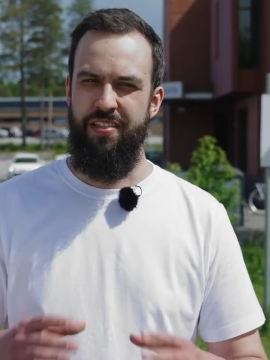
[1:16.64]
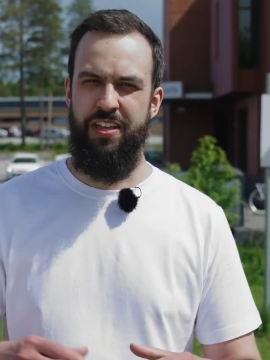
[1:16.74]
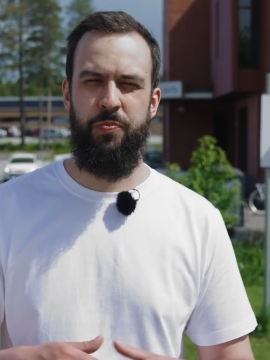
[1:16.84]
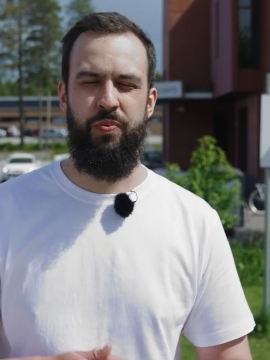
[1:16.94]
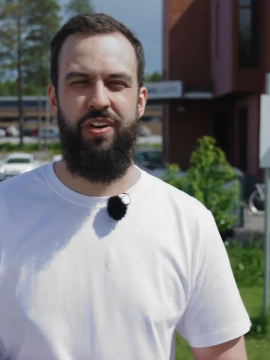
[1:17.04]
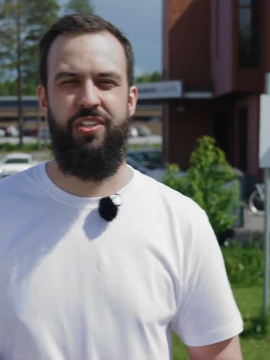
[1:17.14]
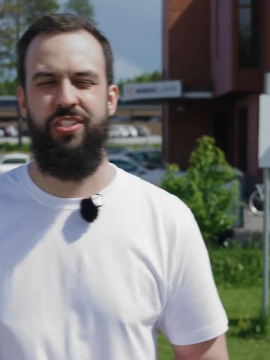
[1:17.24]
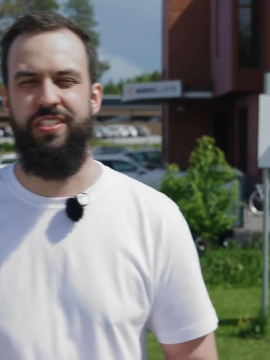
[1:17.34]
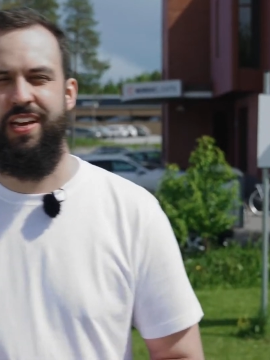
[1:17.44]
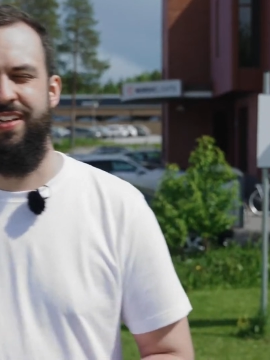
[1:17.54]
This
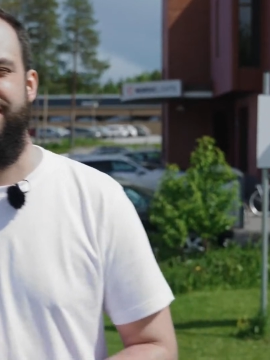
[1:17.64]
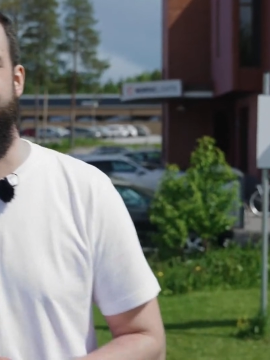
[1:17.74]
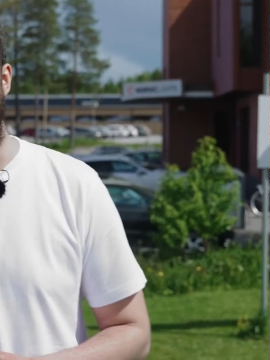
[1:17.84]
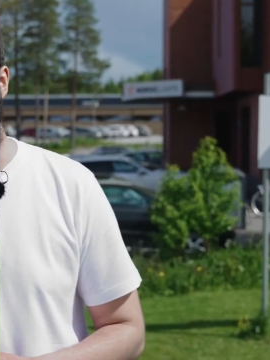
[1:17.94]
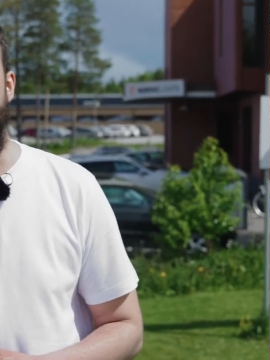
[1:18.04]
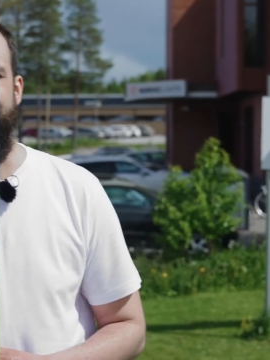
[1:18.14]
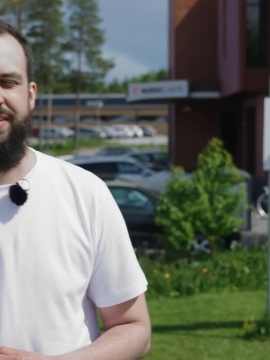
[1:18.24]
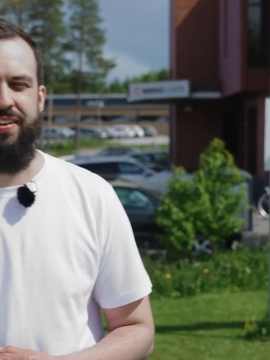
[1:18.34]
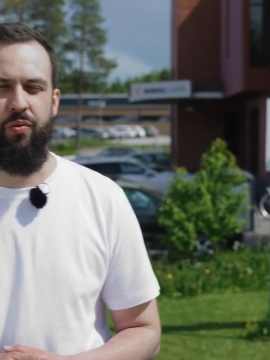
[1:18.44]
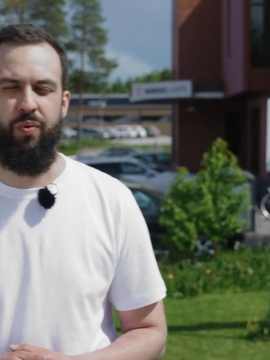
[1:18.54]
production site is
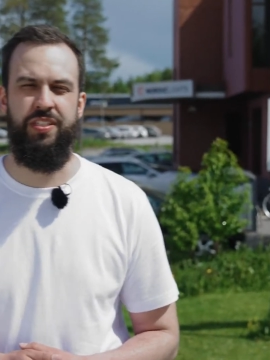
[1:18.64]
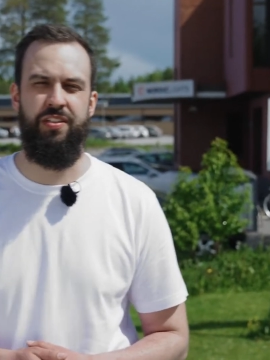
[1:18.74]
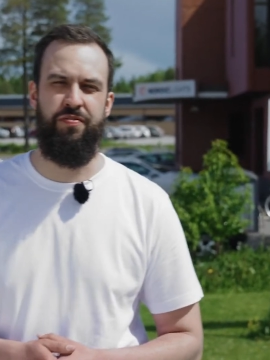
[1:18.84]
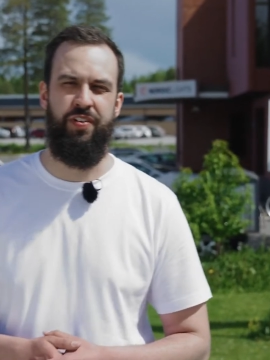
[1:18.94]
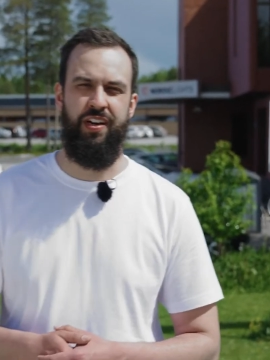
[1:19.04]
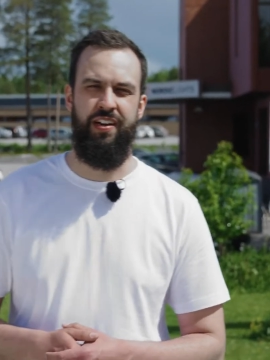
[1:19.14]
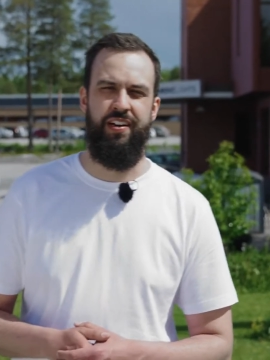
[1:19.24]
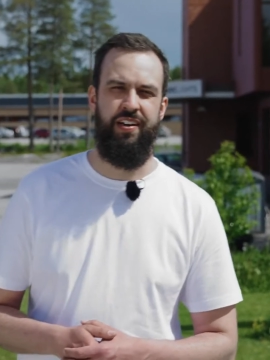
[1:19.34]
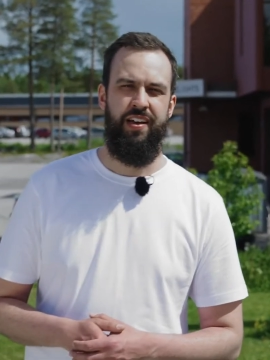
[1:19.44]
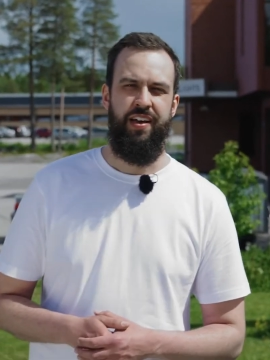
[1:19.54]
located in Western
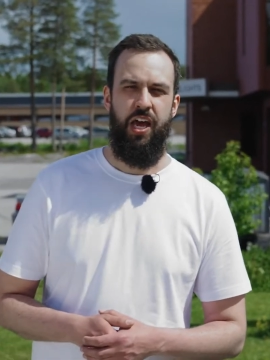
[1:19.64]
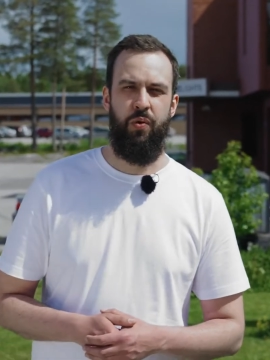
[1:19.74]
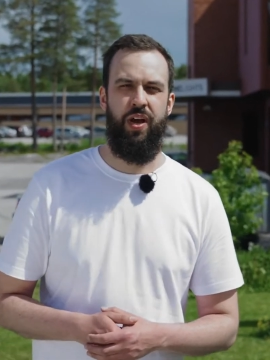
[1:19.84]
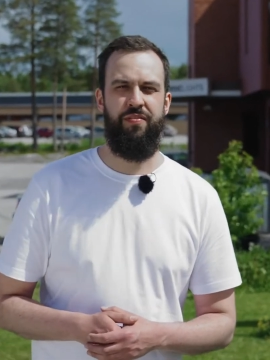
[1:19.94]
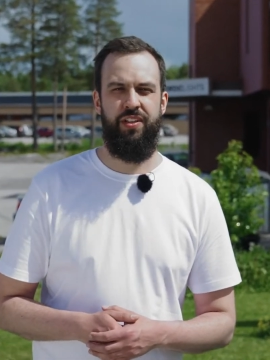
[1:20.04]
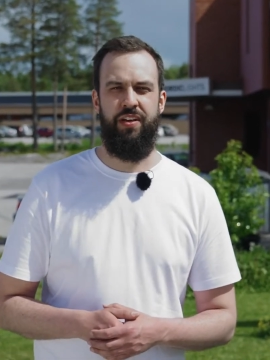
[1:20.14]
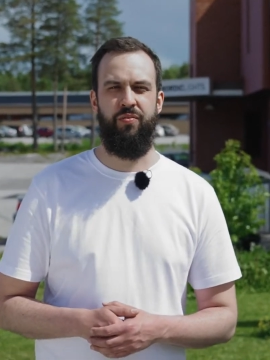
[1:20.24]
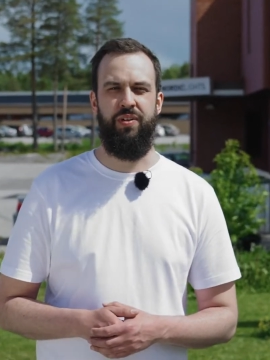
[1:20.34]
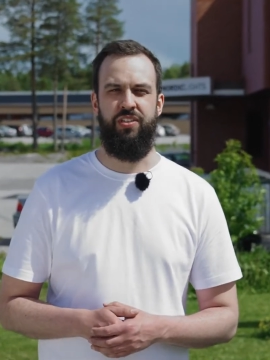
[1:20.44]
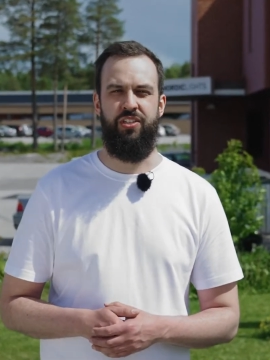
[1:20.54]
Finland, and we have
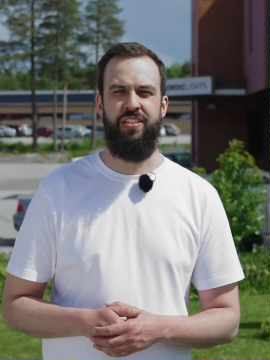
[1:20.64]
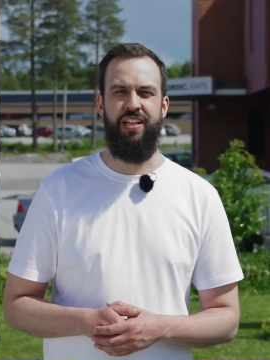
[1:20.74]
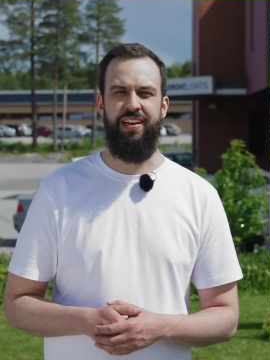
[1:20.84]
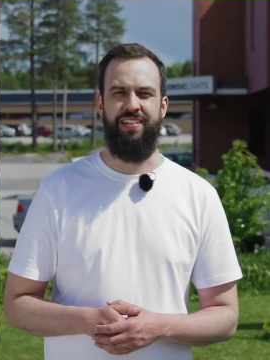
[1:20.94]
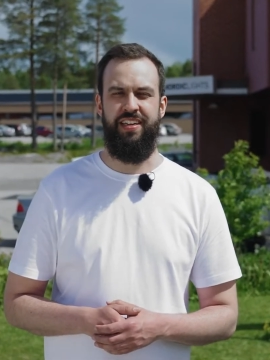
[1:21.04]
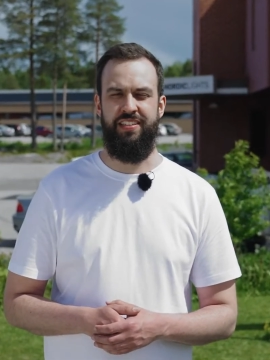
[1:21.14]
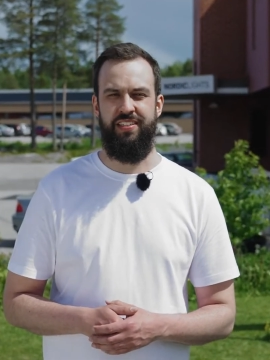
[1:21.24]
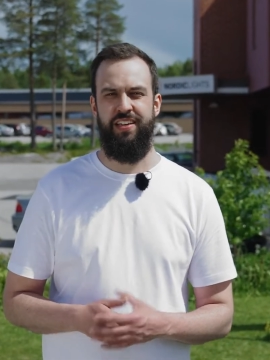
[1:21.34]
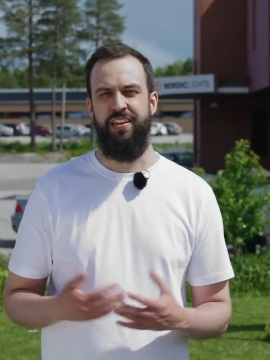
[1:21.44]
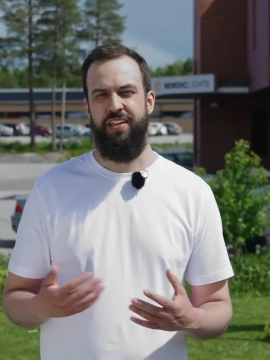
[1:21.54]
another one just like
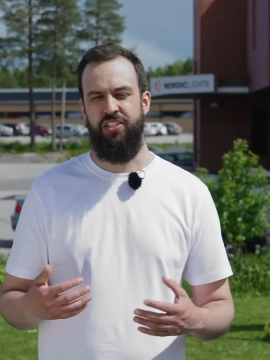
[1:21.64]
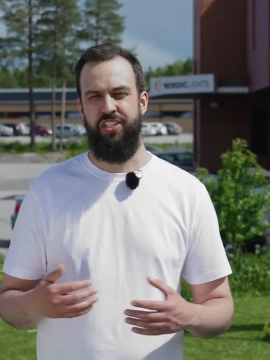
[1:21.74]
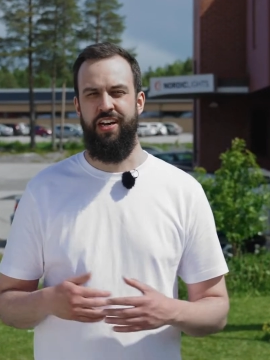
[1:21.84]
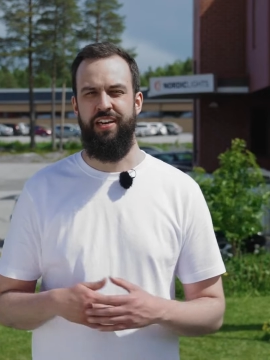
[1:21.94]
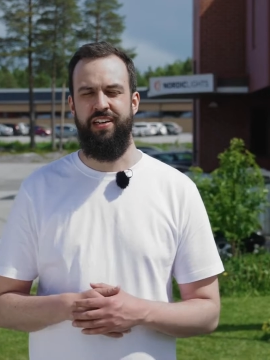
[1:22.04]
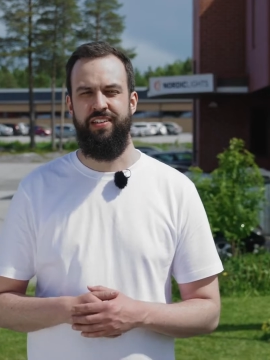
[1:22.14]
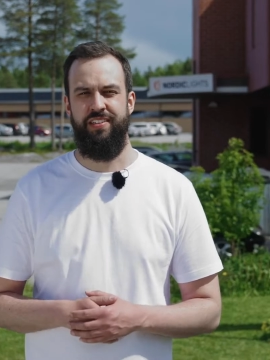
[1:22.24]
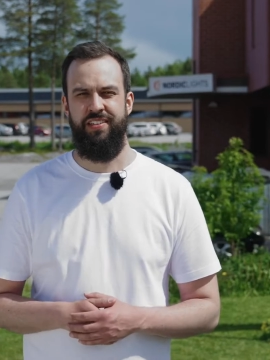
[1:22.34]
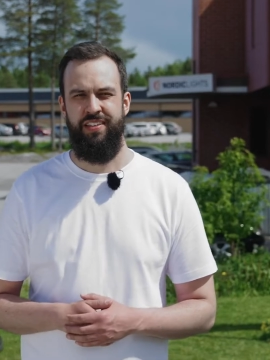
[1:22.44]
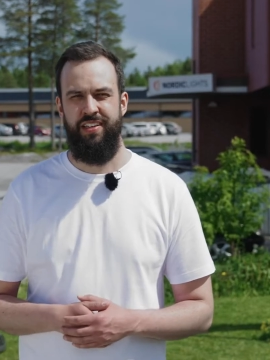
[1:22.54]
this in China.
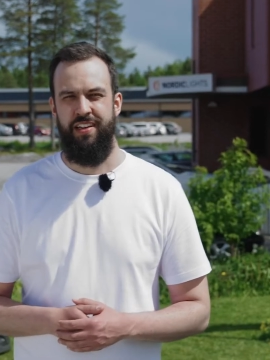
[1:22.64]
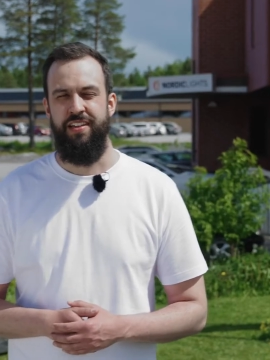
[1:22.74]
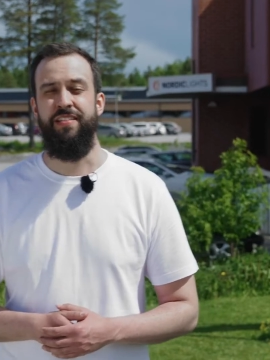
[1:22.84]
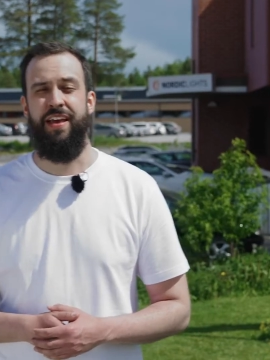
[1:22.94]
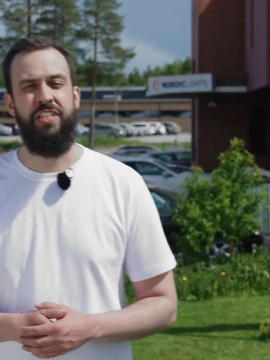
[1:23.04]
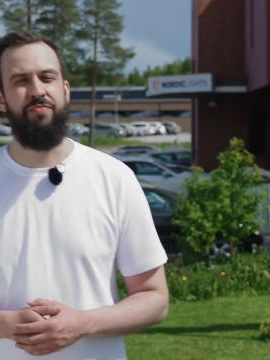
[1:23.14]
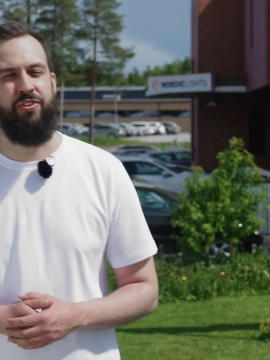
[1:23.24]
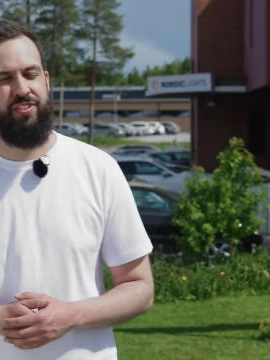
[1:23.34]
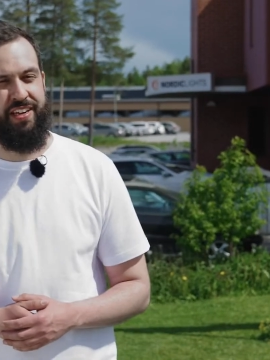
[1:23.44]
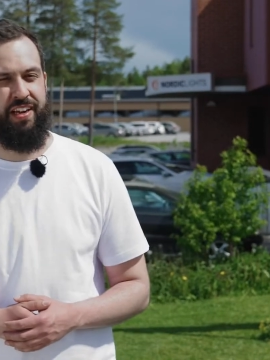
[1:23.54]
Thanks
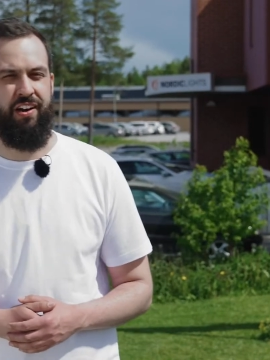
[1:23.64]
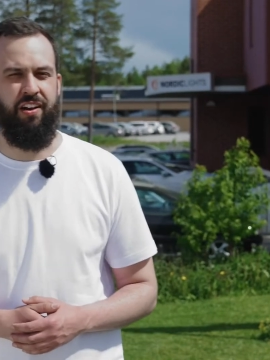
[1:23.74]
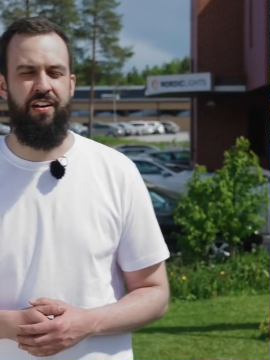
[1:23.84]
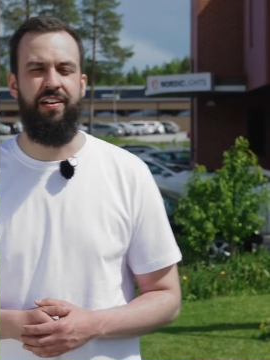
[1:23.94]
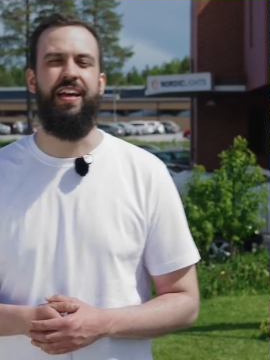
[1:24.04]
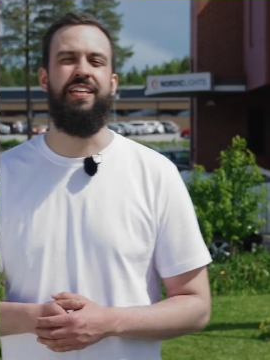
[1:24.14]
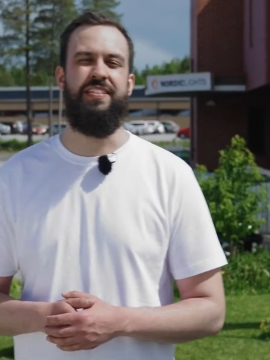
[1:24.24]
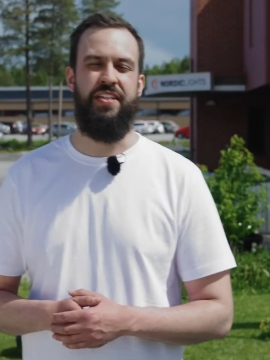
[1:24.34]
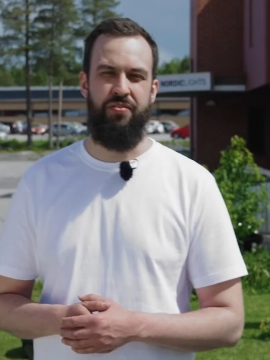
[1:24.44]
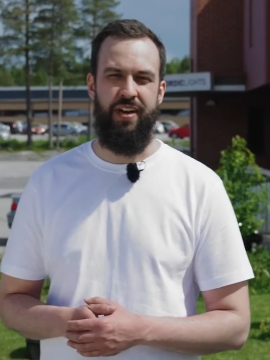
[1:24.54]
for tagging along and
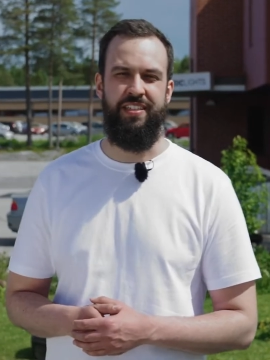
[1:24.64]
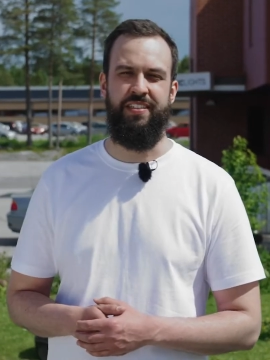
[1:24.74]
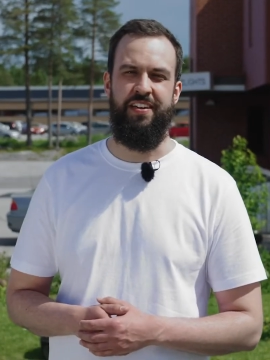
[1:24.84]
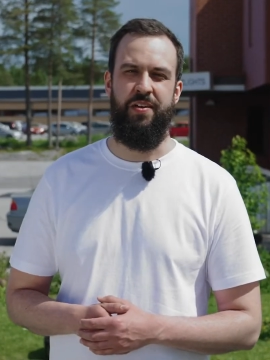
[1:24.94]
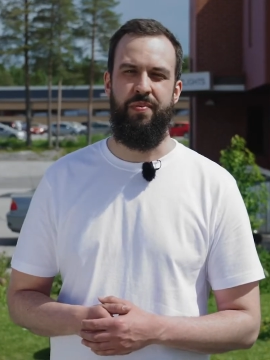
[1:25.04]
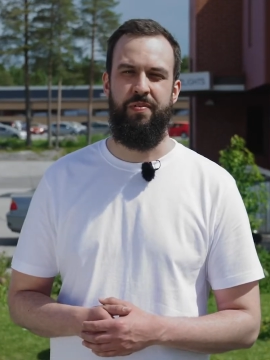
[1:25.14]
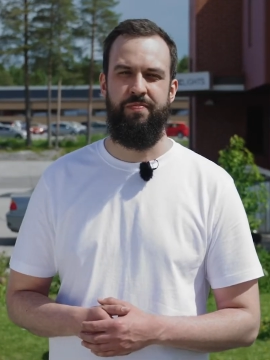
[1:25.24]
see you next time.